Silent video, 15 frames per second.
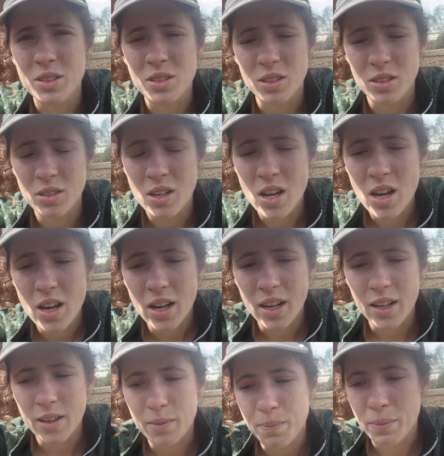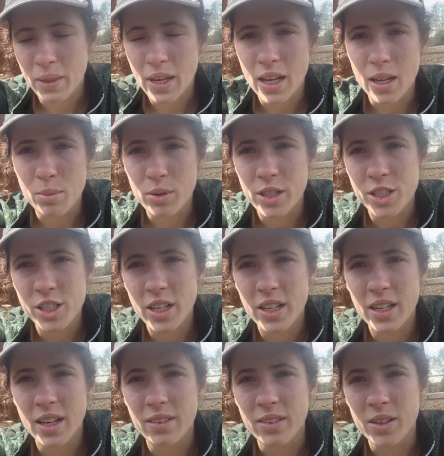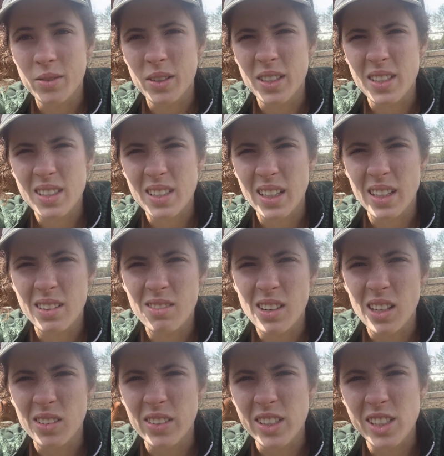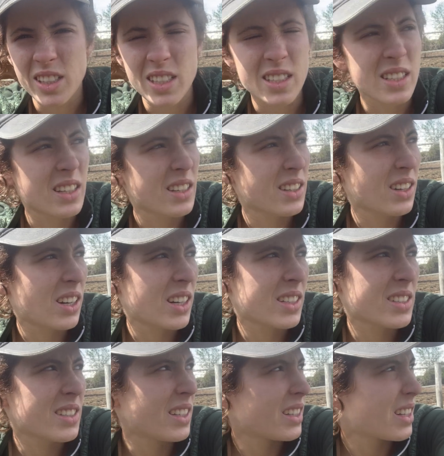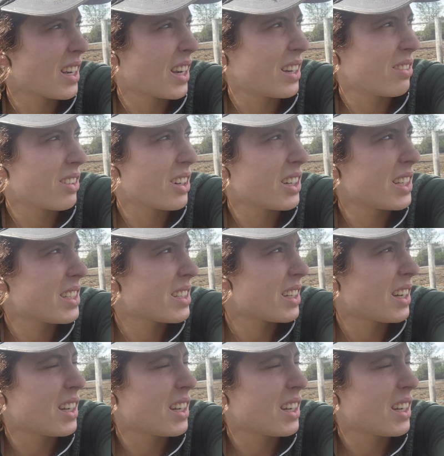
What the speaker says: So yeah, I appreciate everyone's like well wishes and thoughts and kind words.